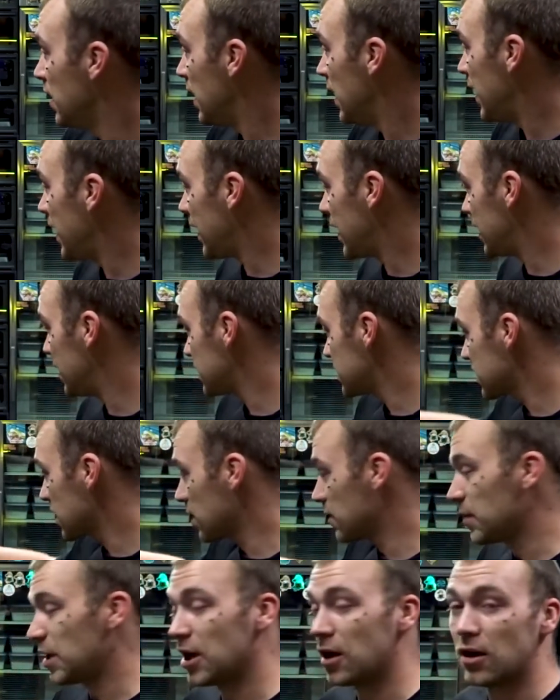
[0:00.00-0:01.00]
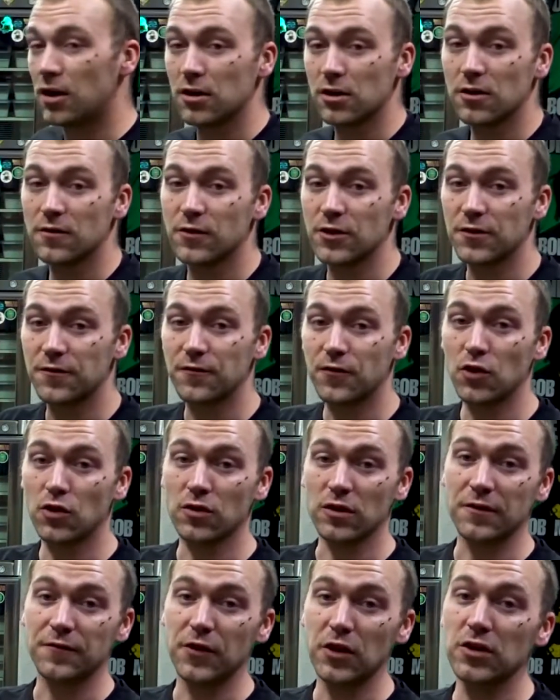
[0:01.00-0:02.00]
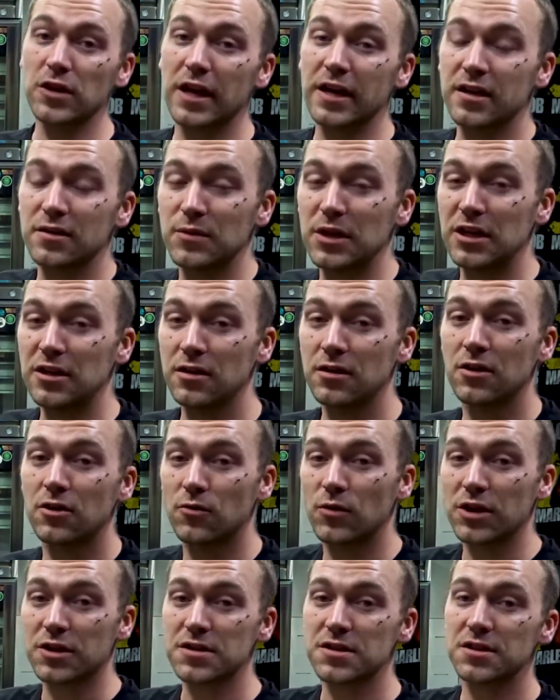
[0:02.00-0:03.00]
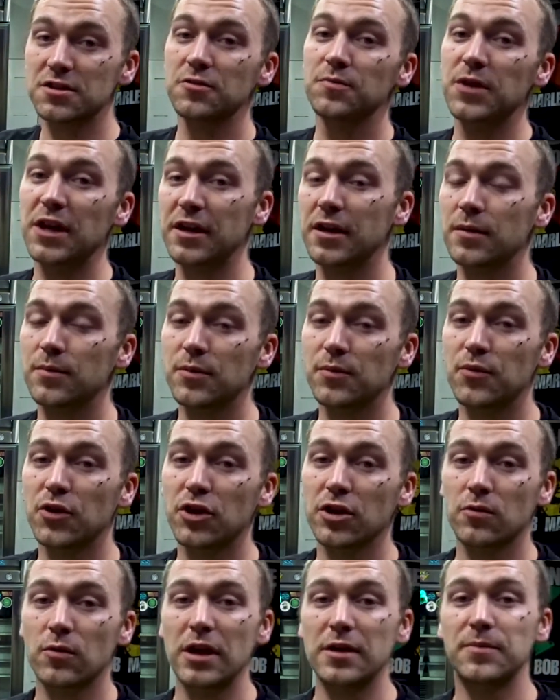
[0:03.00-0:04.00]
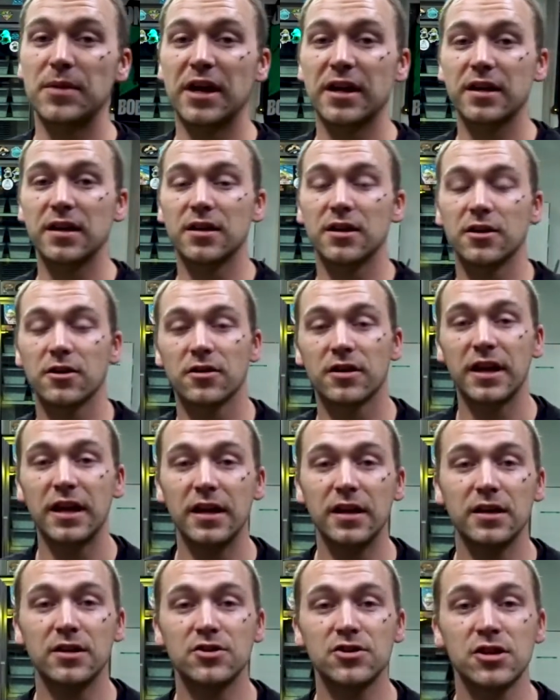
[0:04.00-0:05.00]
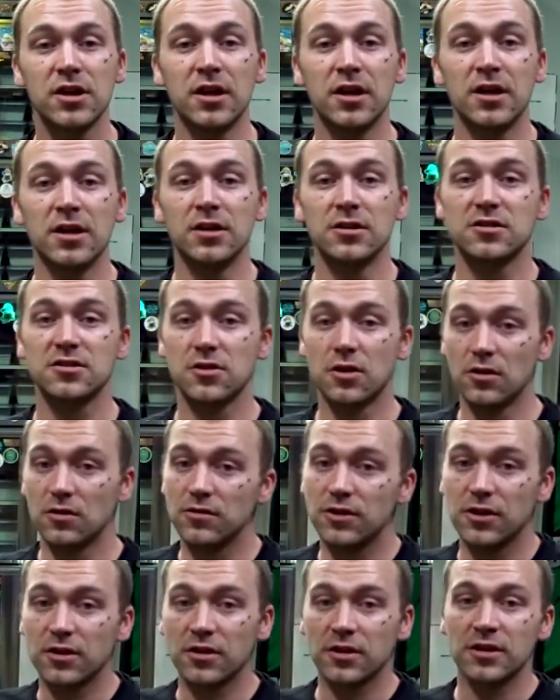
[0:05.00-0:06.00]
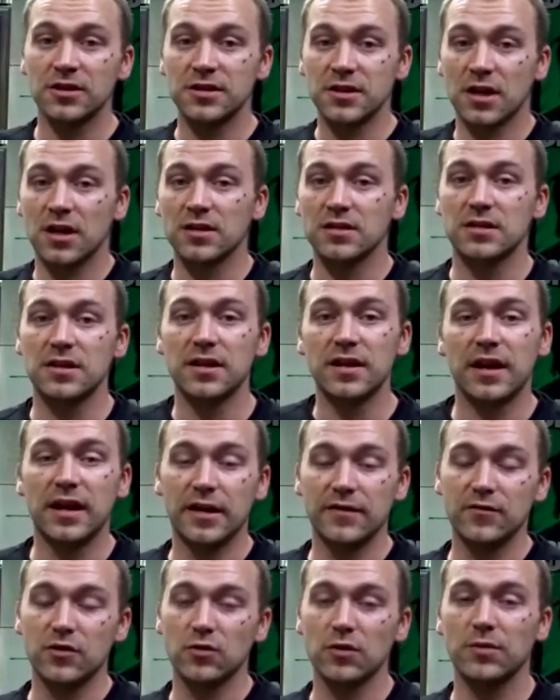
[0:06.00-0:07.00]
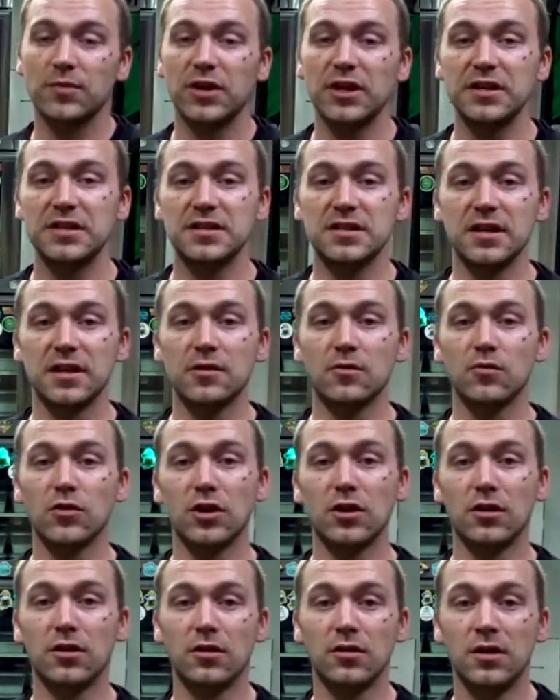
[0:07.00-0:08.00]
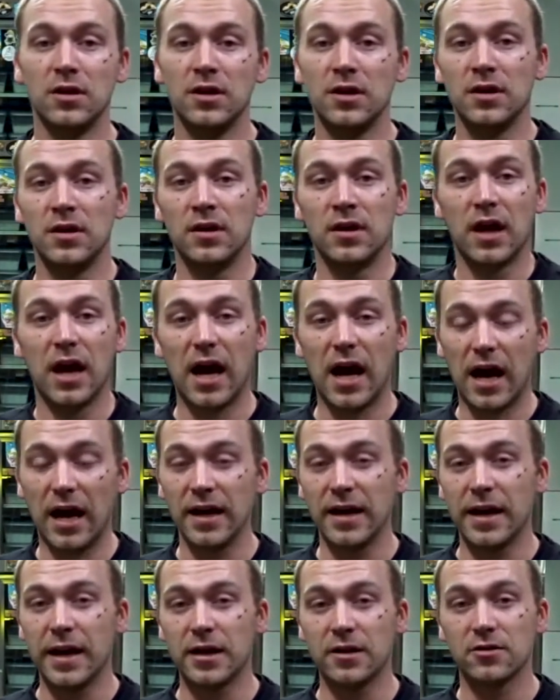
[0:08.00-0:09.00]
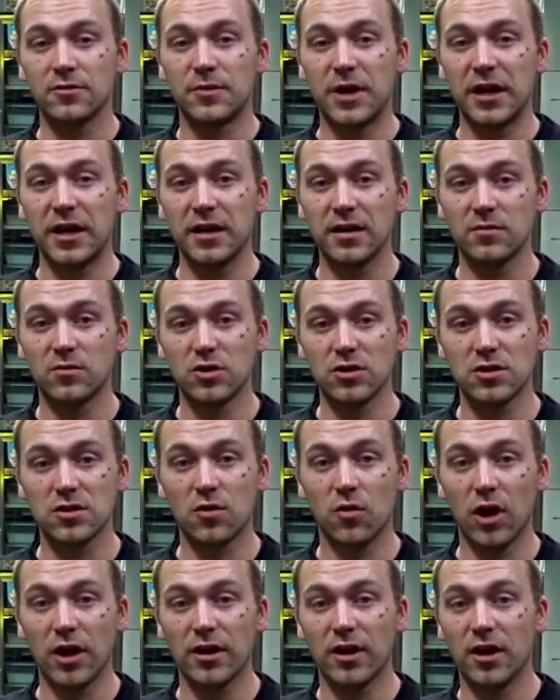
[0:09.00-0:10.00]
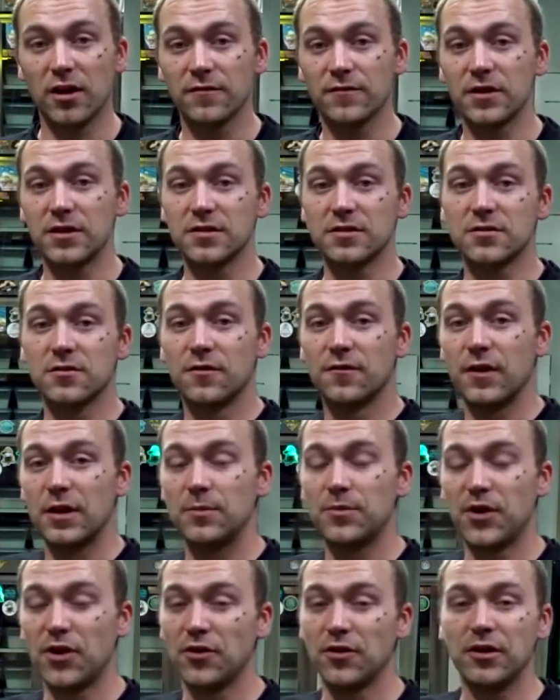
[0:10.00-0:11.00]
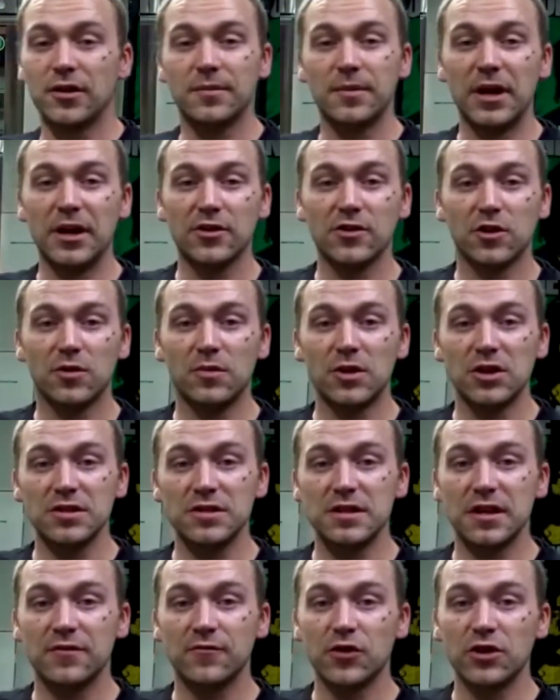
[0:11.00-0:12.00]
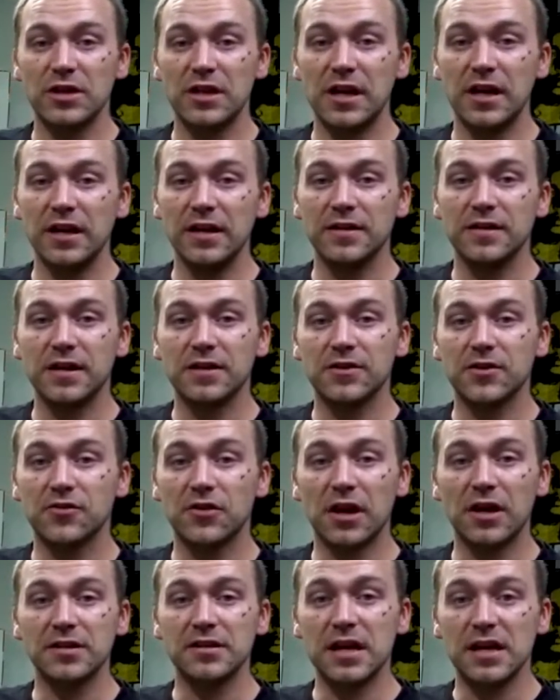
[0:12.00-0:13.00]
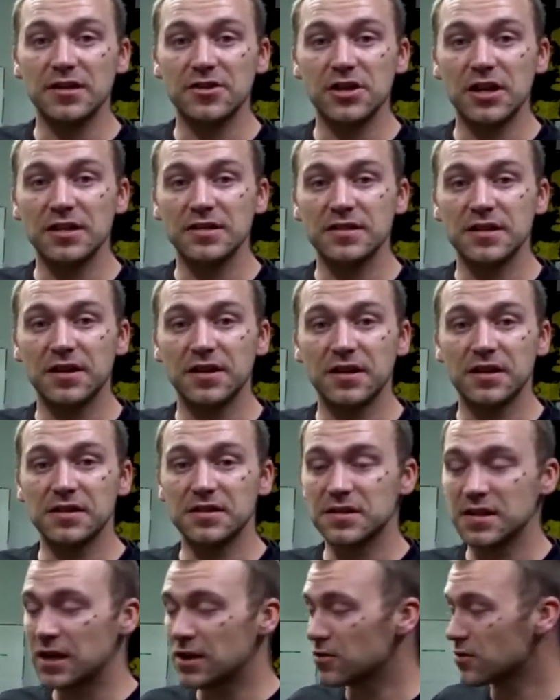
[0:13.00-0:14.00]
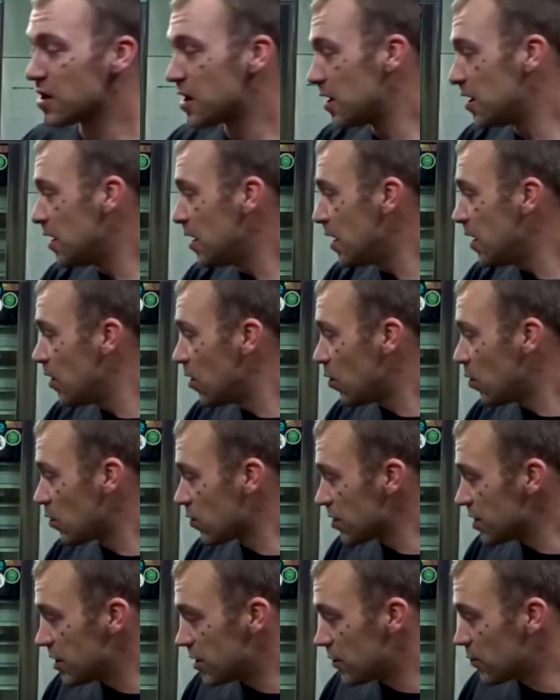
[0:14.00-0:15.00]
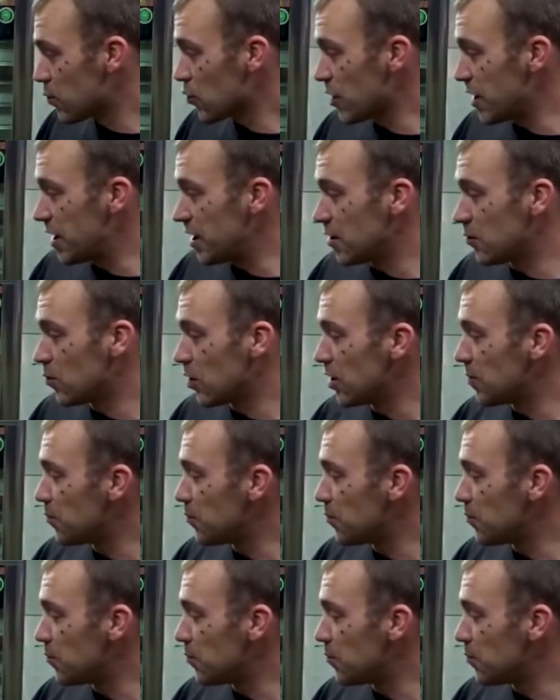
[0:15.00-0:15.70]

and it's gonna be all over the floor. If you're like me, you don't wanna scoop that up and put it right back into your cage, so you're gonna toss it and have to replace it. Well, I handle my animals quite often, so if I'm pulling them out almost every day that they're not digesting, etc., or breeding